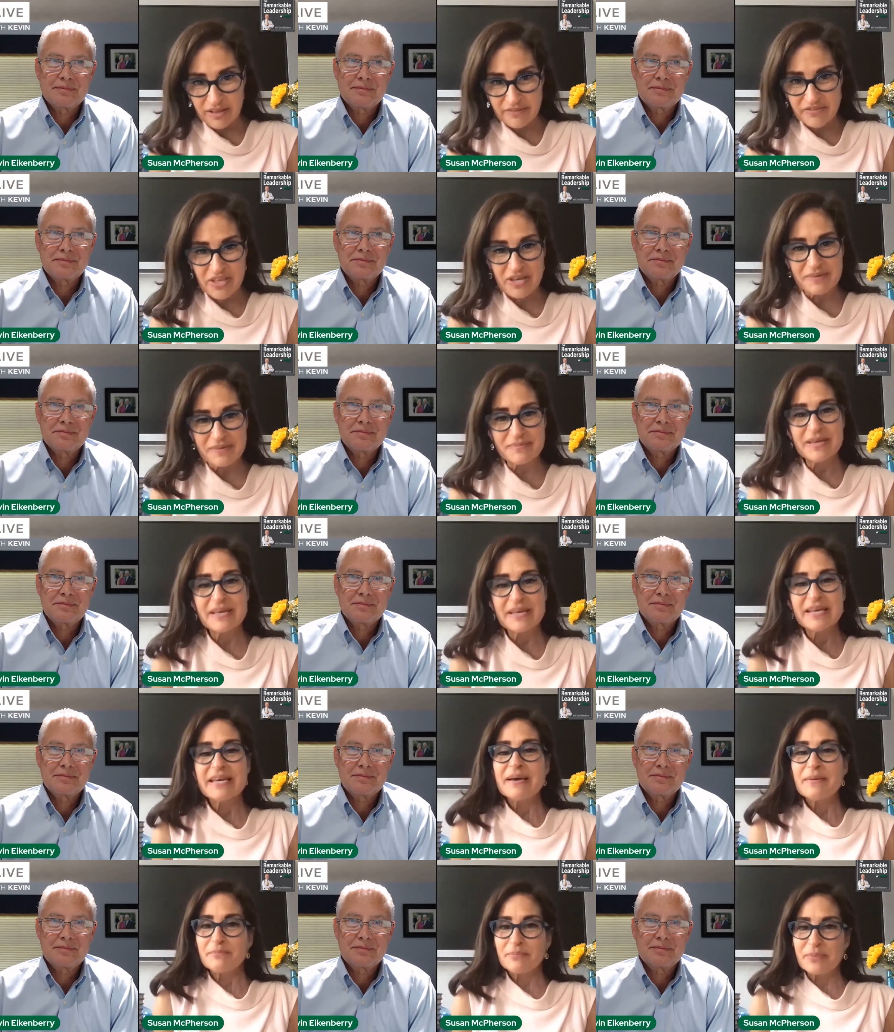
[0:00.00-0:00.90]
Speaker 1: of them,
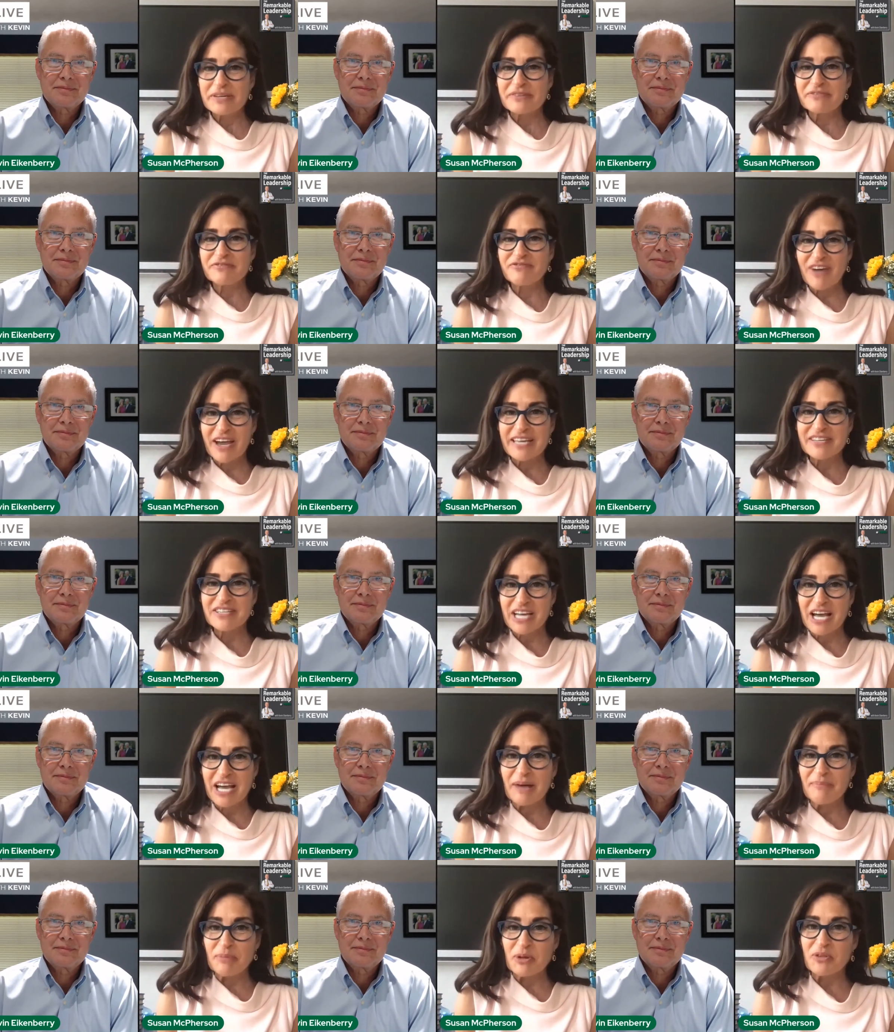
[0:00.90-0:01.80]
but find a
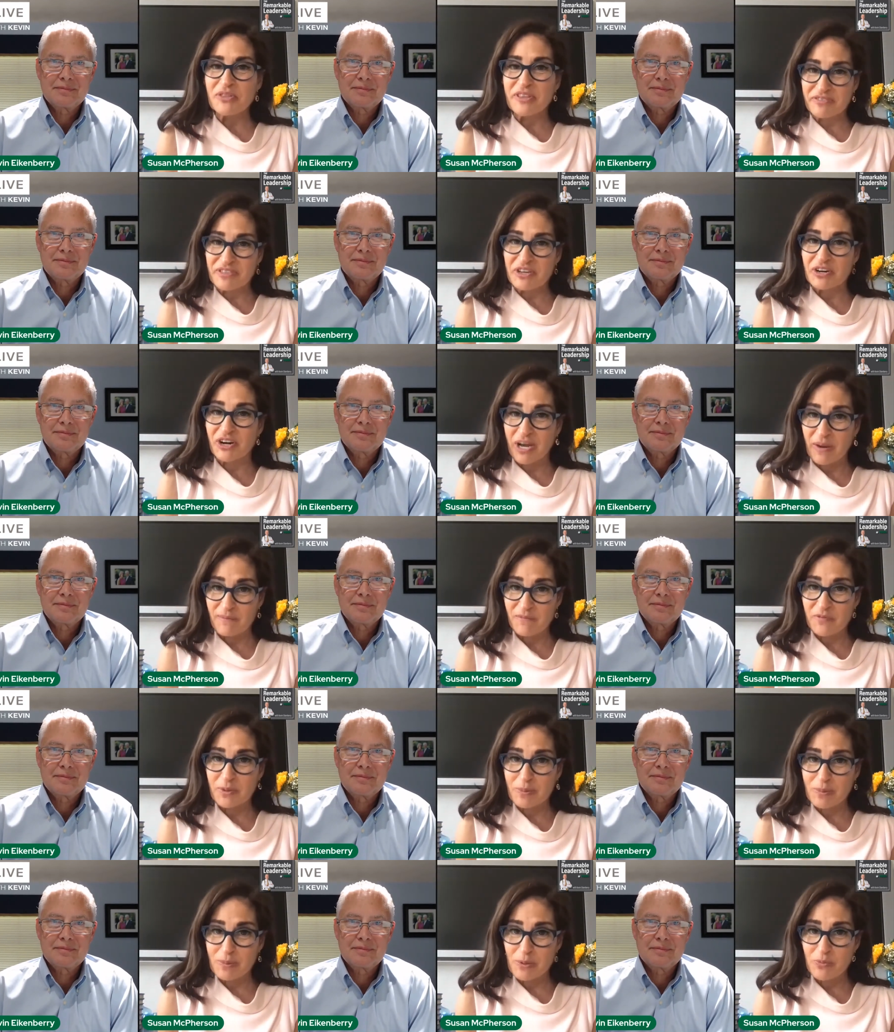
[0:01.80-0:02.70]
couple that they're
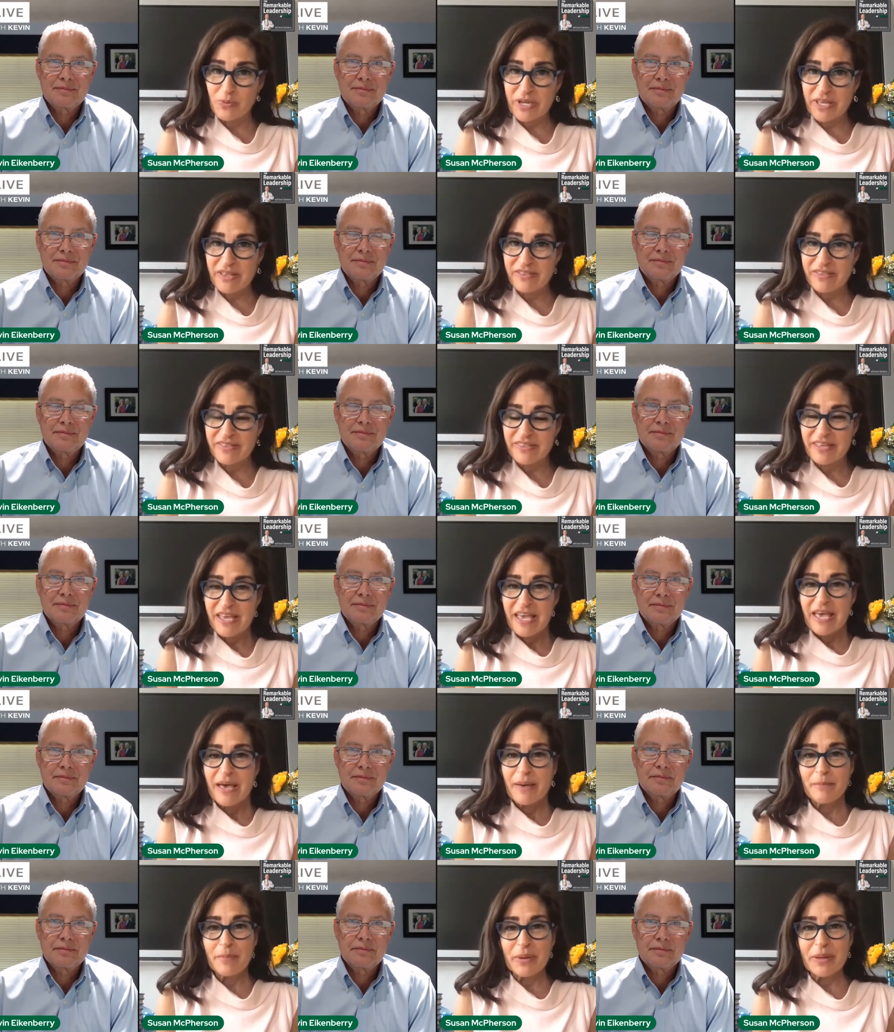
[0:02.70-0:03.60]
comfortable with.
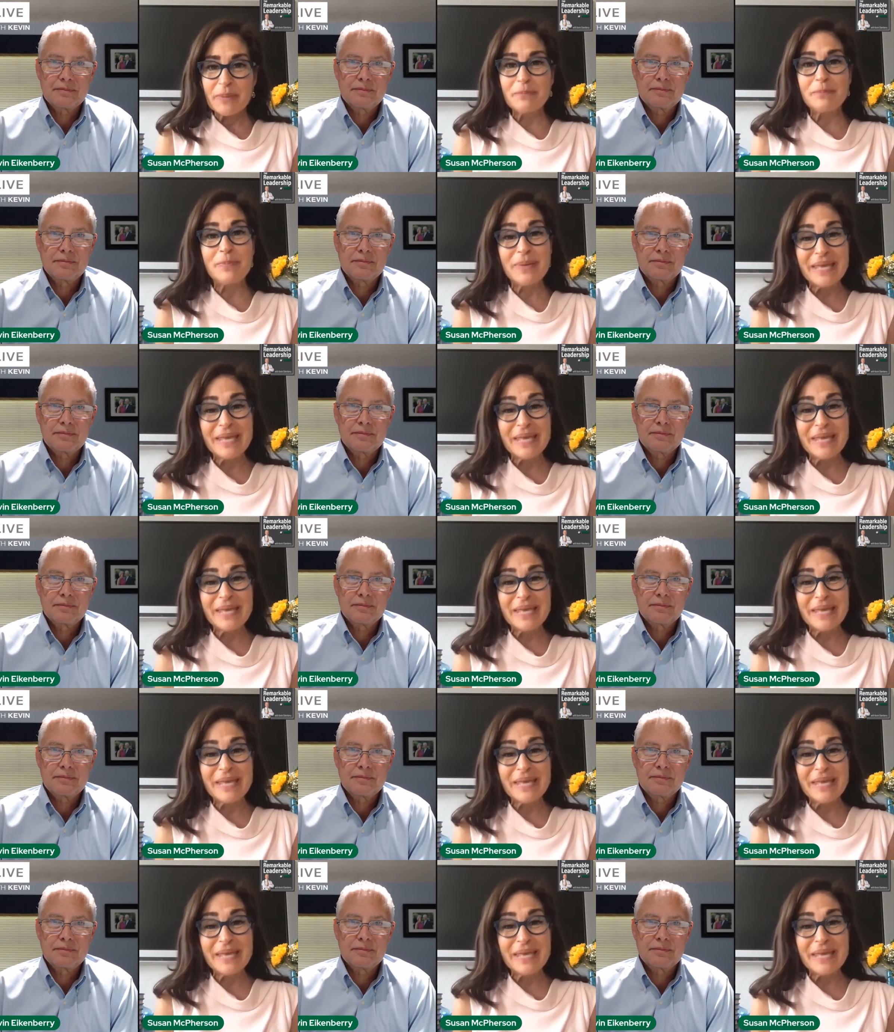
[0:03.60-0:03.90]
But